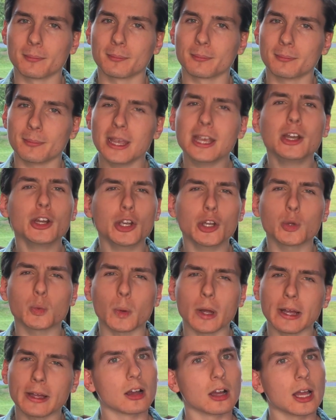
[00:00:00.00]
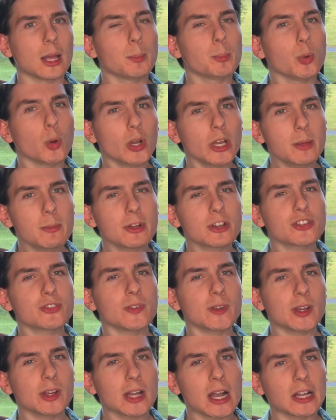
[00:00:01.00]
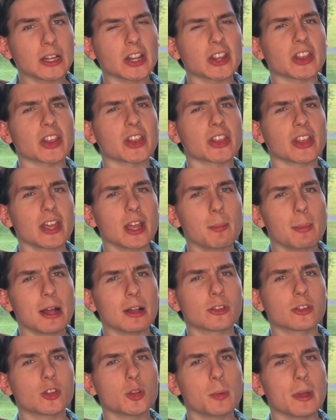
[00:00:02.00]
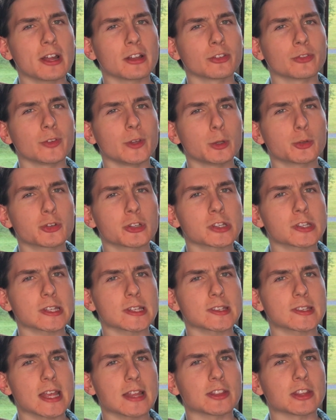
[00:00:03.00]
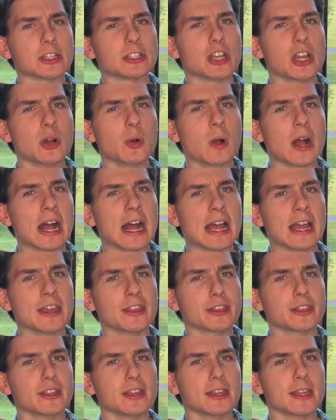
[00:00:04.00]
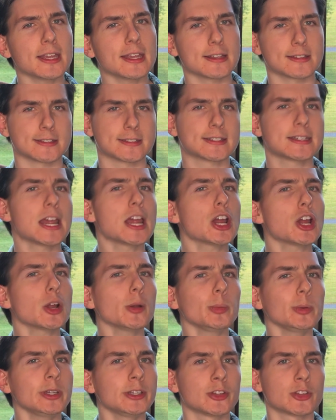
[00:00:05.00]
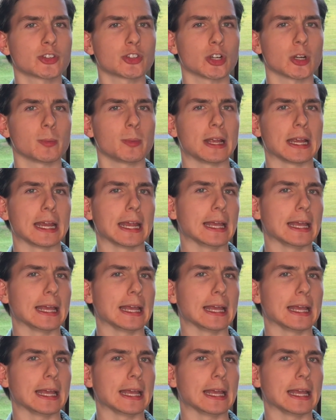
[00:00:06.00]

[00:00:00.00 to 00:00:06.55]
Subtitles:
In a good way. I pretty much figured out that the thing about Zubat's fusions is that the no eye thing is terribly disturbing,